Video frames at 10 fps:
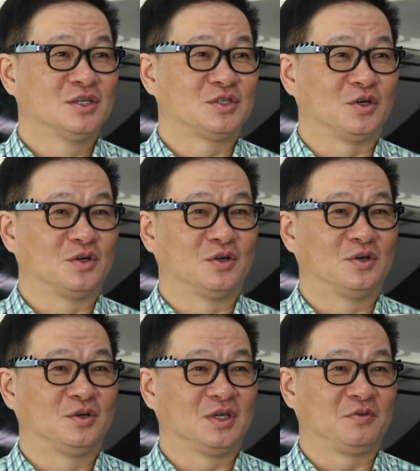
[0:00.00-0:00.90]

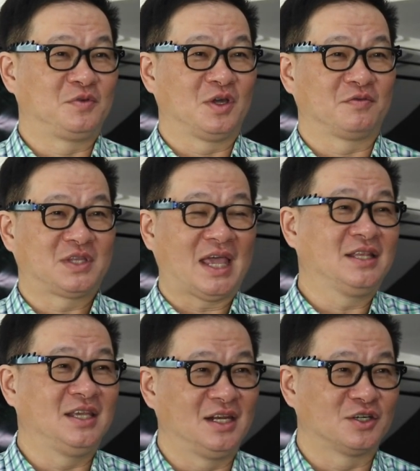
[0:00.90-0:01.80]
So if you have
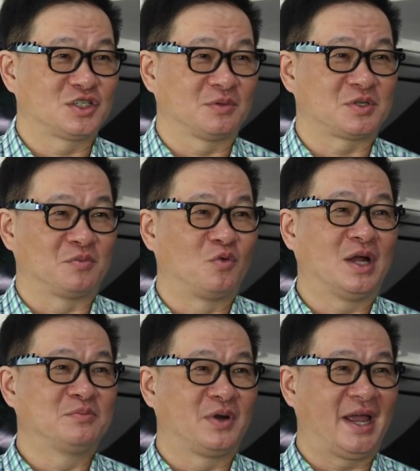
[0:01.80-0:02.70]
ten dealerships of
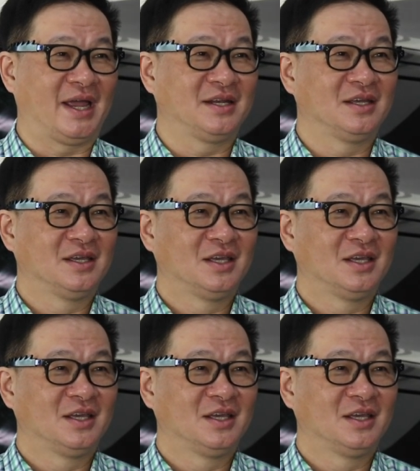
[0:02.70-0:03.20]
one brand,